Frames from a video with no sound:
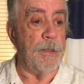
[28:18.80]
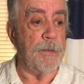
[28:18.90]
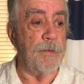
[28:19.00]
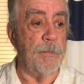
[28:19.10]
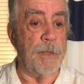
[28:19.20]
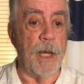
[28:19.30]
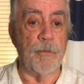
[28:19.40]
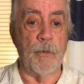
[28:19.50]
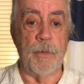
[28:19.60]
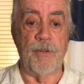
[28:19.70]
Sometimes
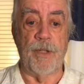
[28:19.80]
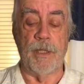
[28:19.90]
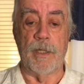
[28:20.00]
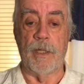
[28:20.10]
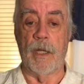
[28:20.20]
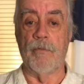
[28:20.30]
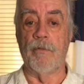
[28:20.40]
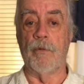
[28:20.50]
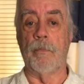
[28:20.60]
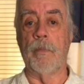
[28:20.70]
we'd be sitting in the living
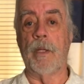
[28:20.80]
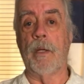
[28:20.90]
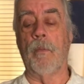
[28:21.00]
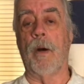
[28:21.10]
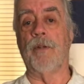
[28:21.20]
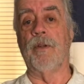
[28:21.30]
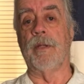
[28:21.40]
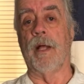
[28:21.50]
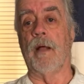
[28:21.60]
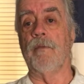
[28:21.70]
room watching
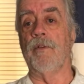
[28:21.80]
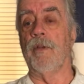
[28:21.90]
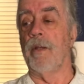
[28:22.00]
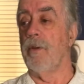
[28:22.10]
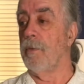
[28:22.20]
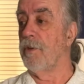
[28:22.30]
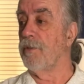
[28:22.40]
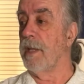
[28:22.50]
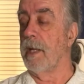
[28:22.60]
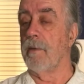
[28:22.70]
television, and she would
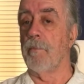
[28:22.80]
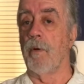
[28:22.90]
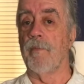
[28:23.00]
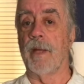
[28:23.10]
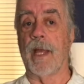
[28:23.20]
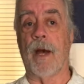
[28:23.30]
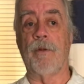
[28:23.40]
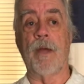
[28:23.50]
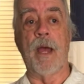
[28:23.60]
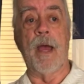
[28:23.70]
just get up off the couch
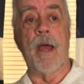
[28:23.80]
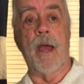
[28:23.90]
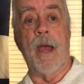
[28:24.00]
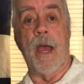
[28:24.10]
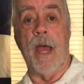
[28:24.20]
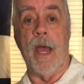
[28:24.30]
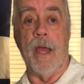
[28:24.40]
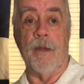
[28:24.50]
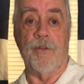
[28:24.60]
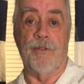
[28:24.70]

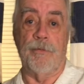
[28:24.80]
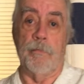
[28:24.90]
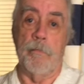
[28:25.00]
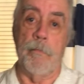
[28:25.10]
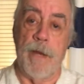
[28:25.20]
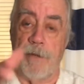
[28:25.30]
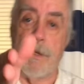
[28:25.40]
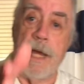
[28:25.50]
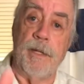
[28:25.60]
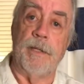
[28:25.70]
and smash her
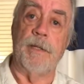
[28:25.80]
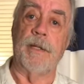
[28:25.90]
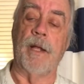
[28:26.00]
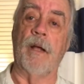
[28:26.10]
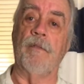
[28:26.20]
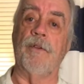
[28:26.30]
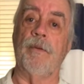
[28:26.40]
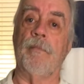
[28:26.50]
head into the television.